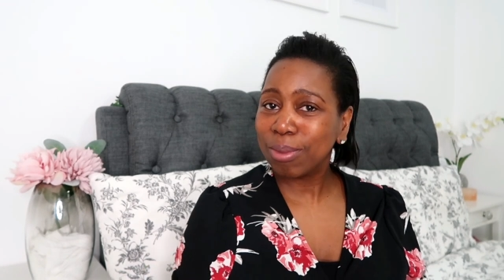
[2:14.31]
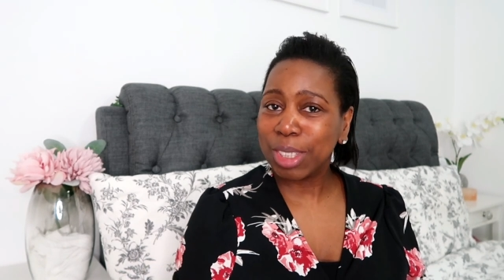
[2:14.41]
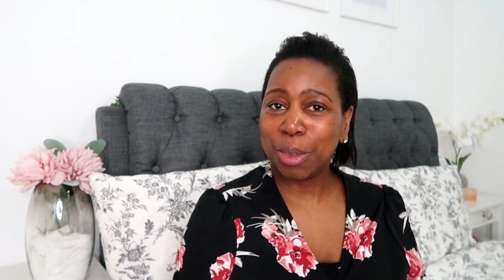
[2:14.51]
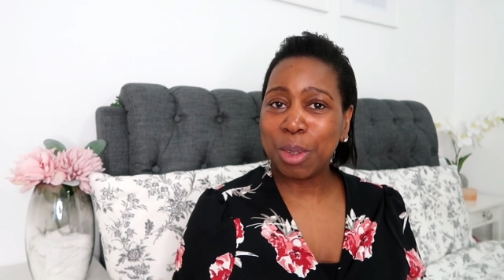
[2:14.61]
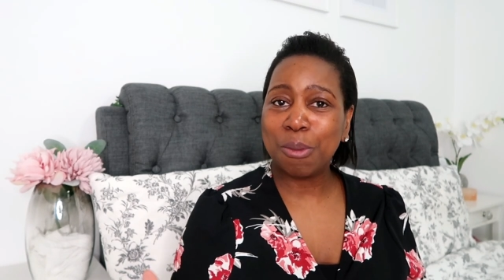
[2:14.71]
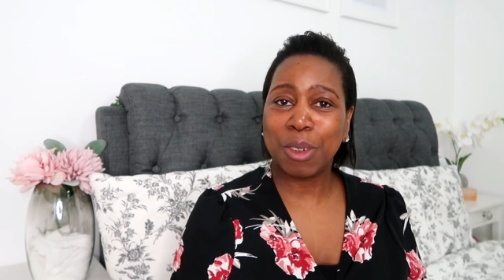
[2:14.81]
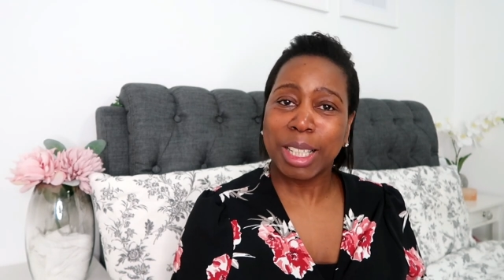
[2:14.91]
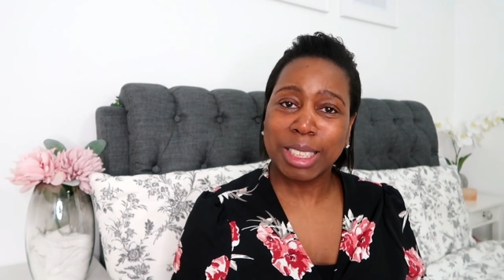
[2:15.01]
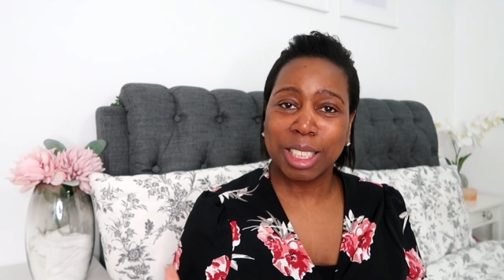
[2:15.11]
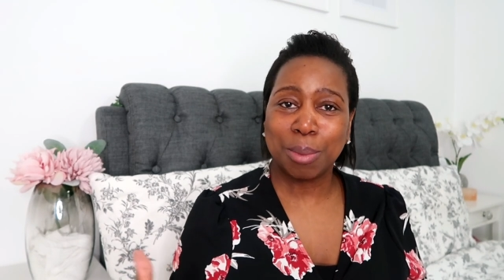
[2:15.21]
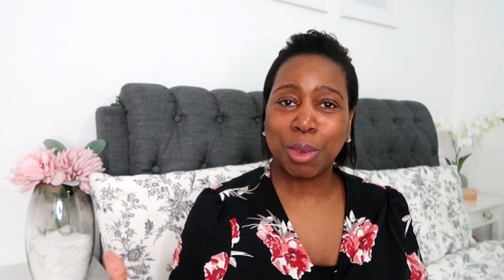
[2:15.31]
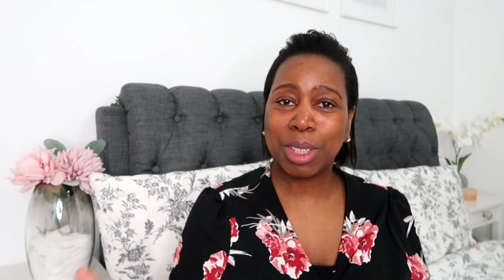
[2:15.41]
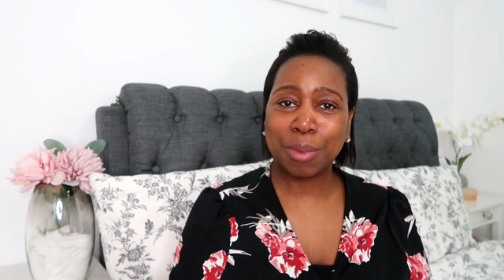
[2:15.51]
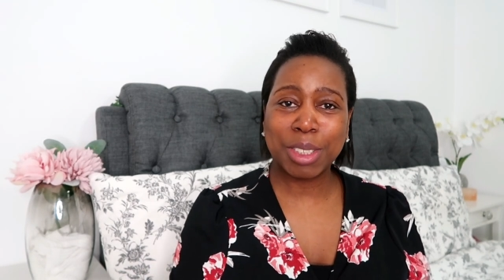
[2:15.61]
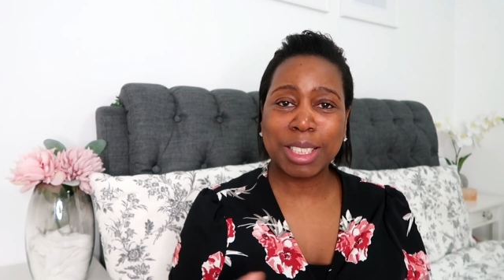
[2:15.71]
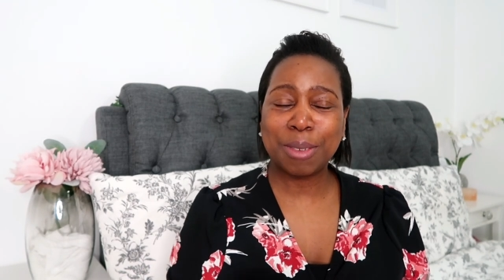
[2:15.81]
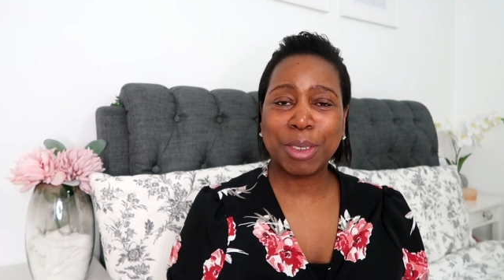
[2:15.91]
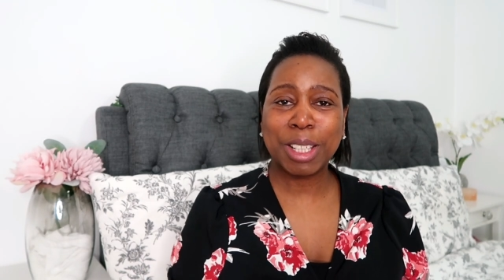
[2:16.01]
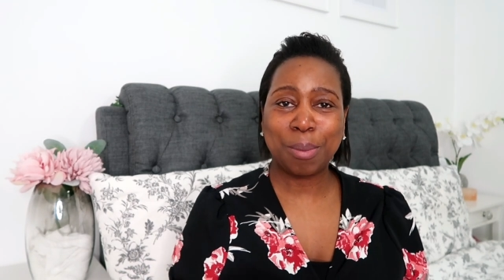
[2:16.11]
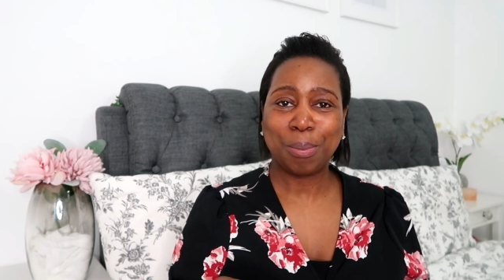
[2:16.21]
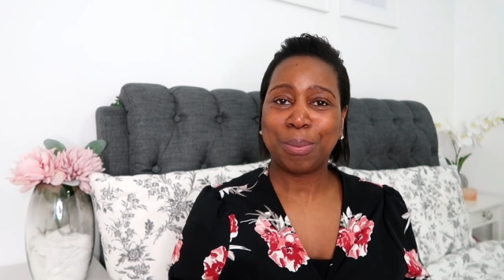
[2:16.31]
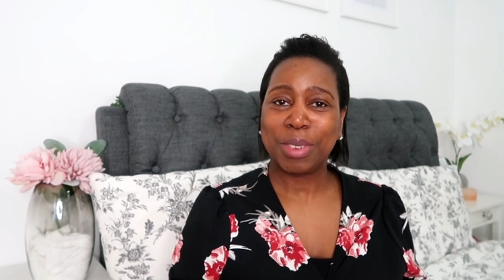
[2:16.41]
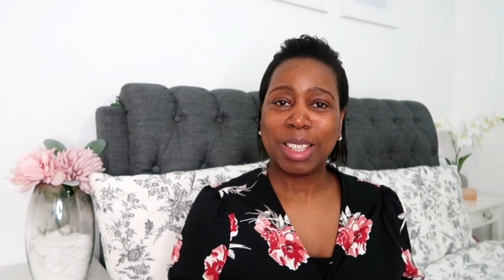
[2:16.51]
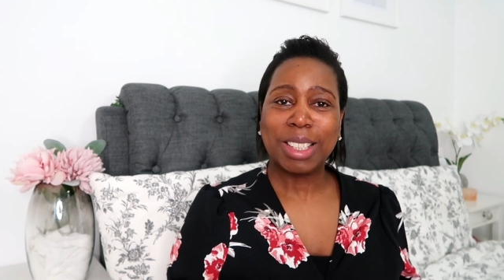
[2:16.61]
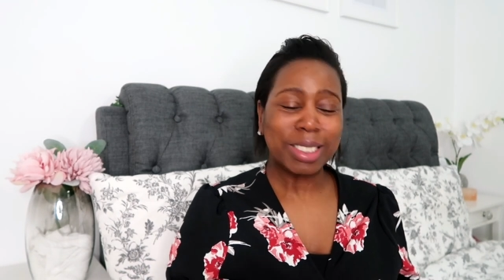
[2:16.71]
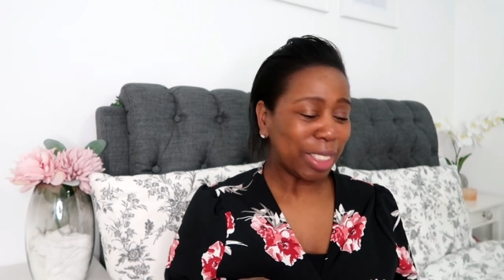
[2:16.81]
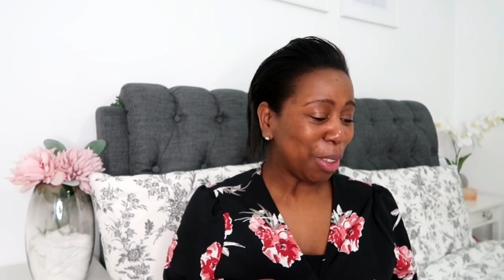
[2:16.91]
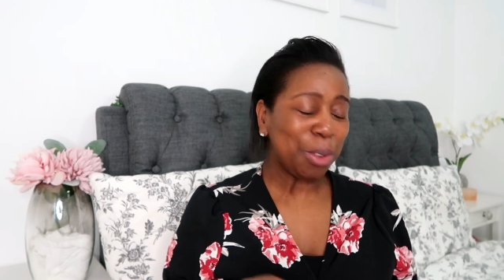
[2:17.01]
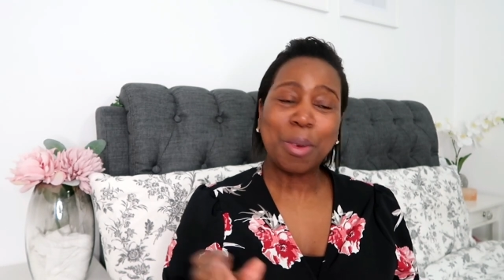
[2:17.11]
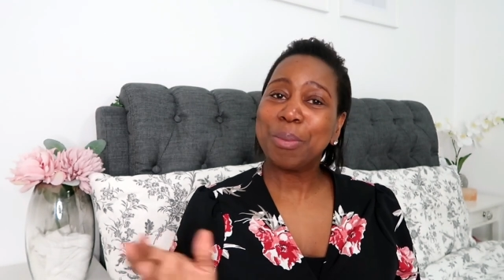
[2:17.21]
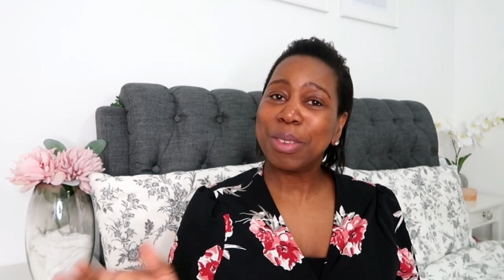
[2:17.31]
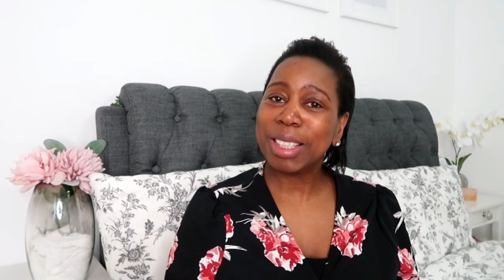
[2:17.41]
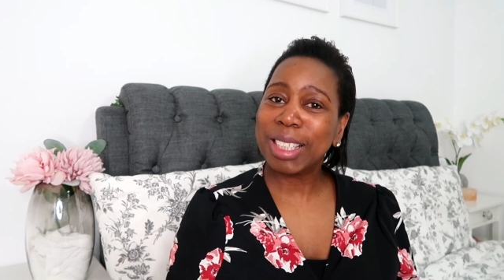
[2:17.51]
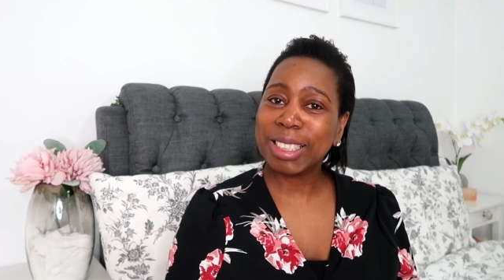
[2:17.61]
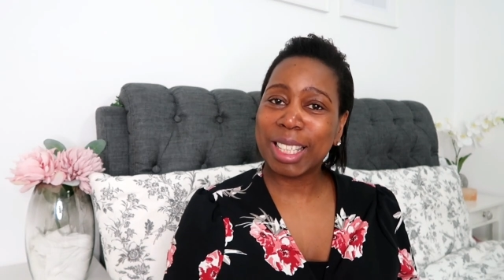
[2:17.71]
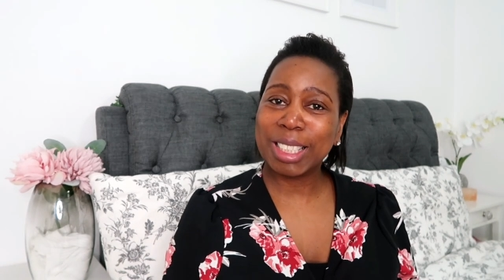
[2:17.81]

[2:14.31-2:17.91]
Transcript: you know, inviting, more lovey-dovey. So let's